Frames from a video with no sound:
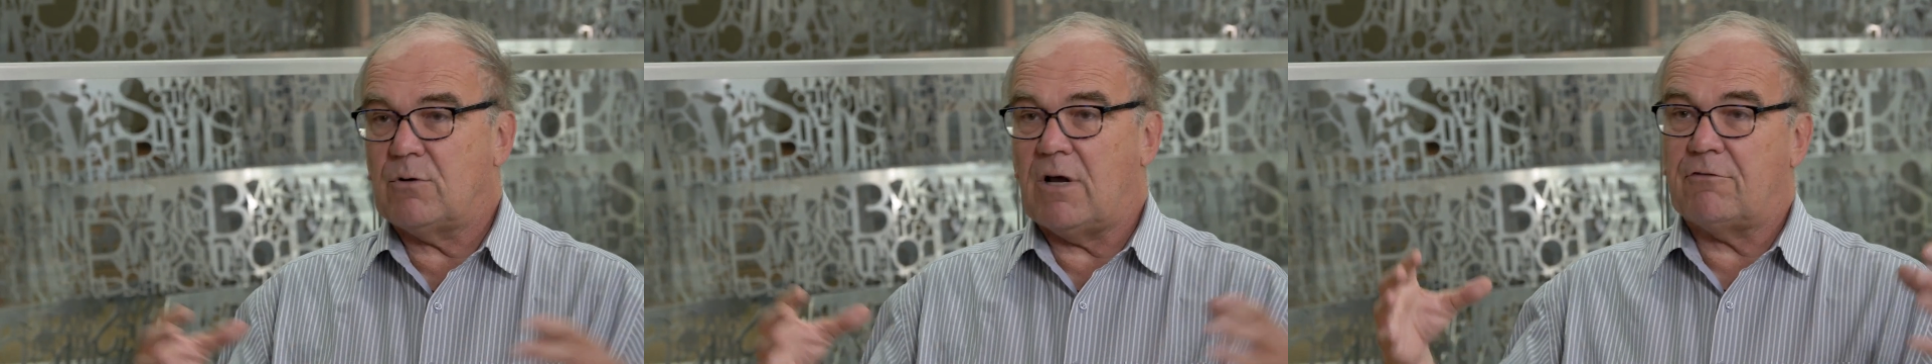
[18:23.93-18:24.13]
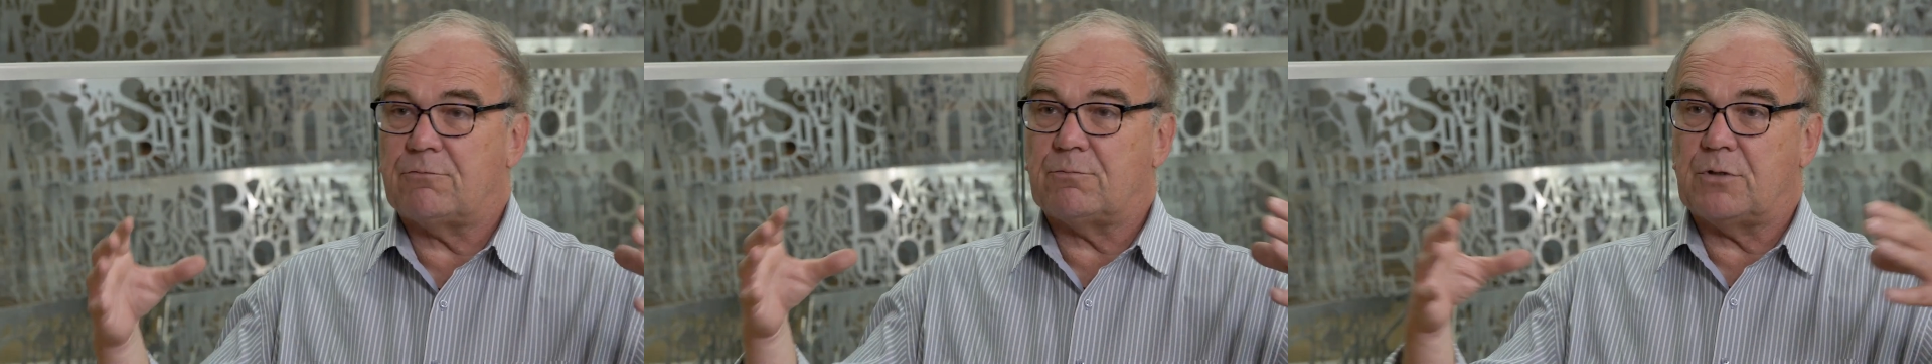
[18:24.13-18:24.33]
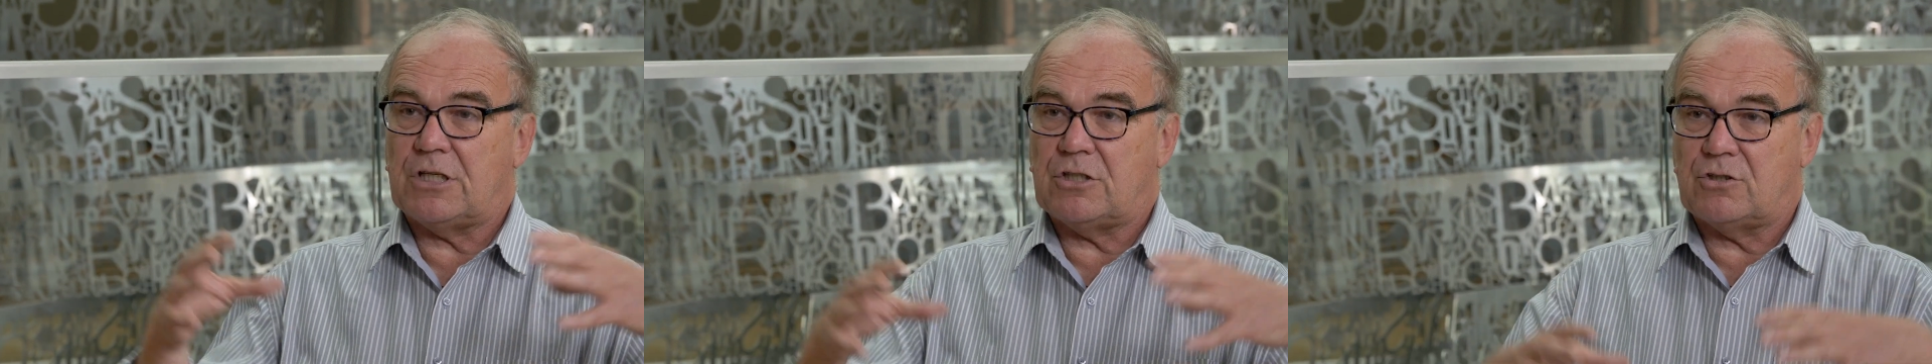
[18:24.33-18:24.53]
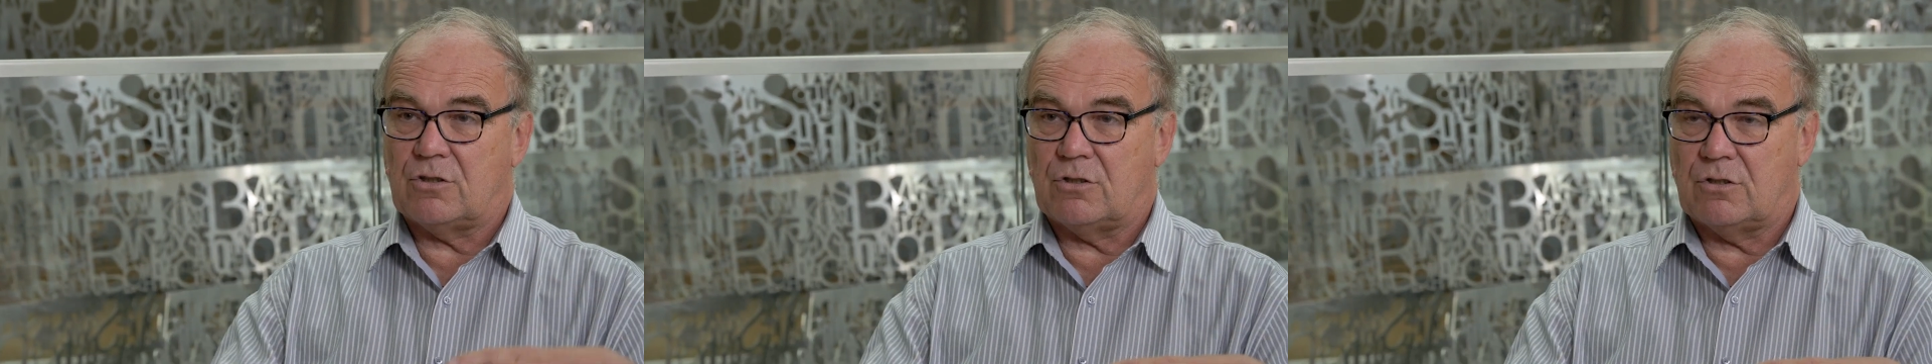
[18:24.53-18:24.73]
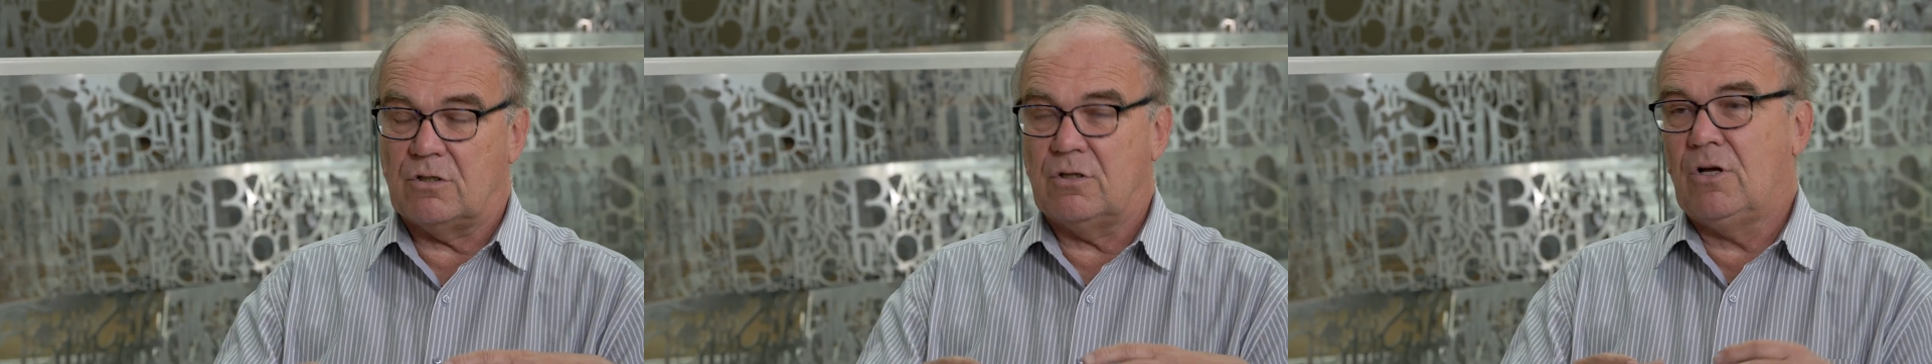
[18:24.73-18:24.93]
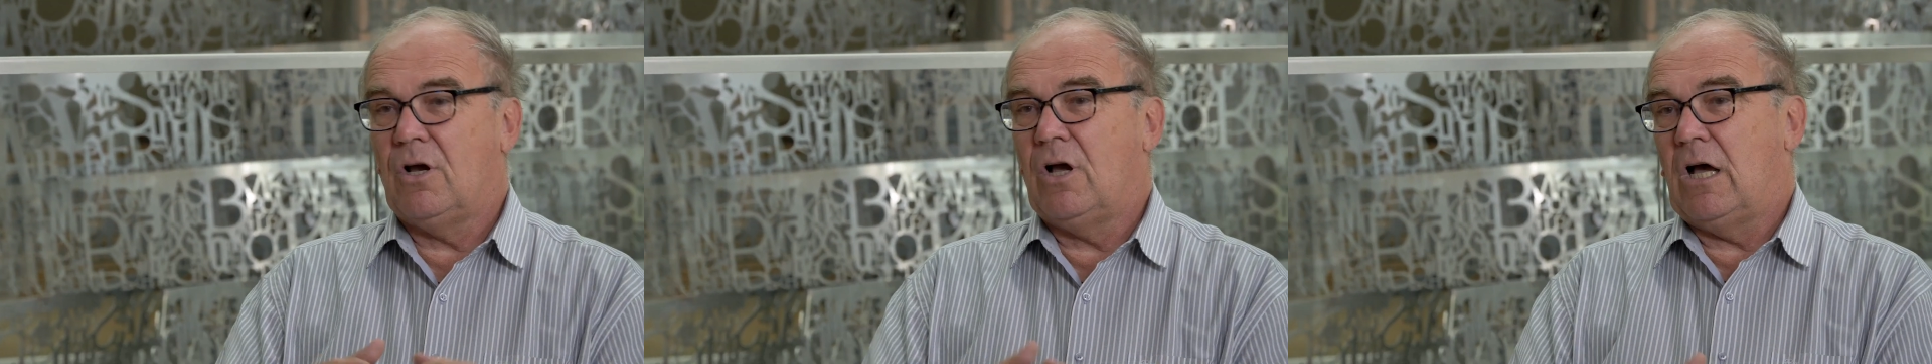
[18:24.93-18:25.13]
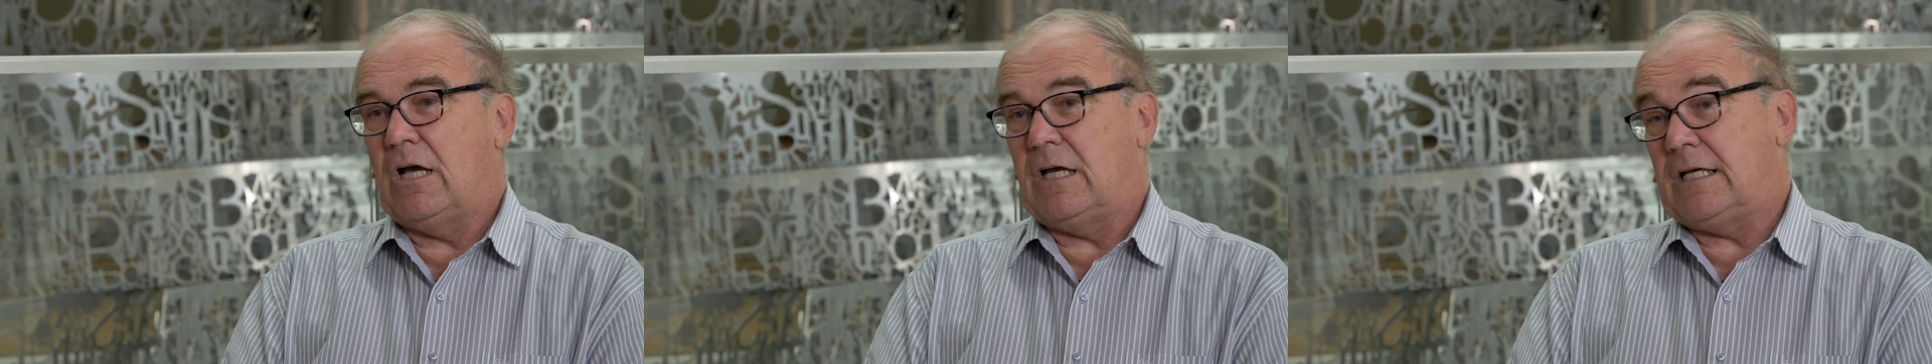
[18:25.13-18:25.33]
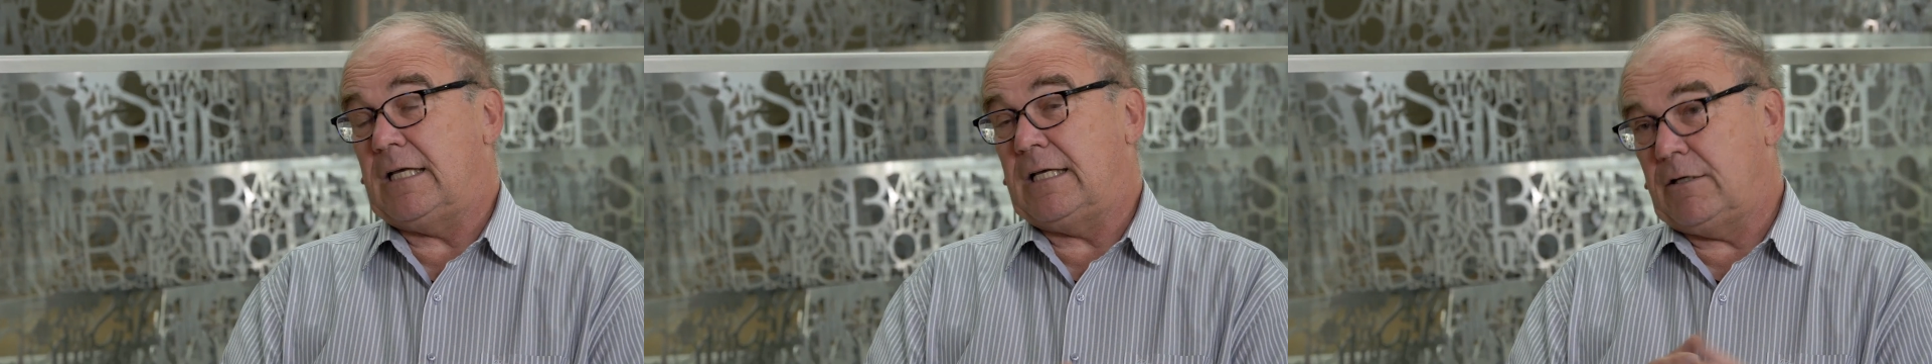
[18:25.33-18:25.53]
You have pressure
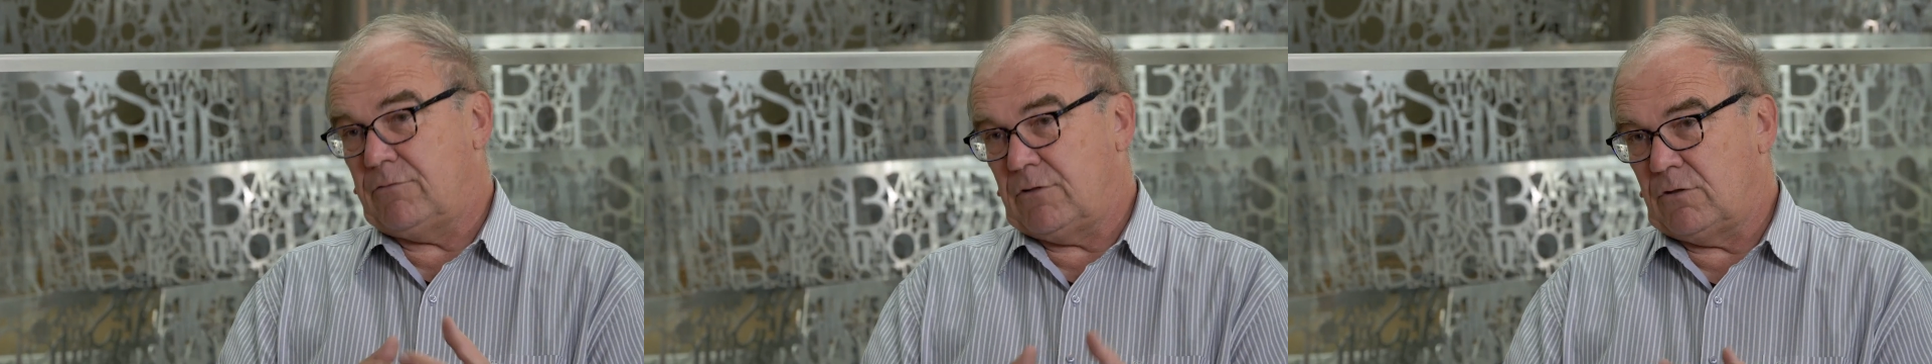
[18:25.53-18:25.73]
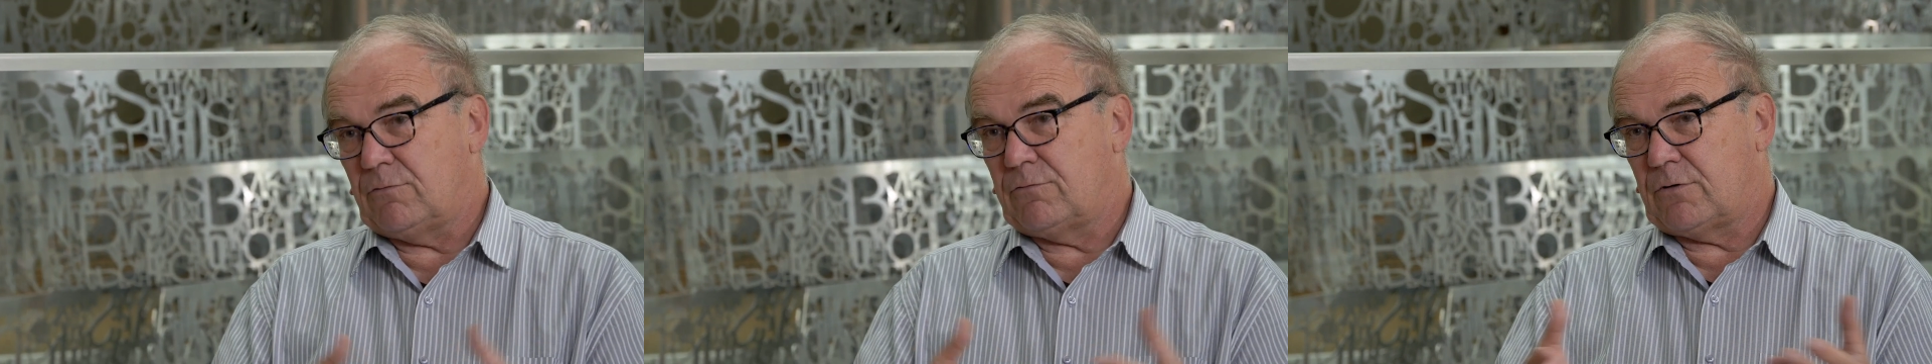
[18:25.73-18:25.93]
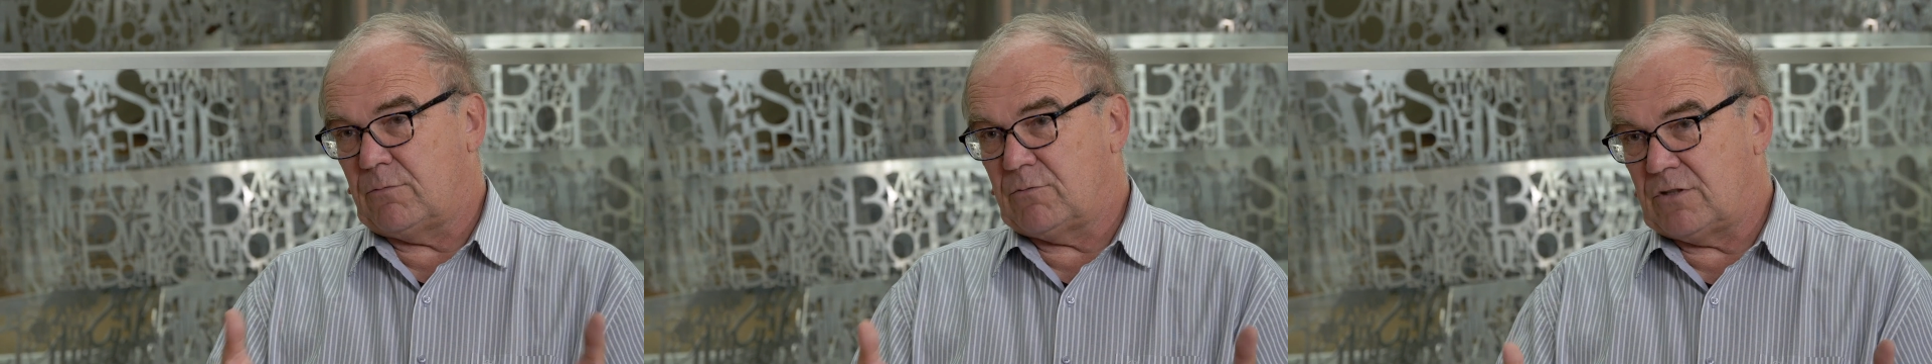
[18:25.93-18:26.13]
even from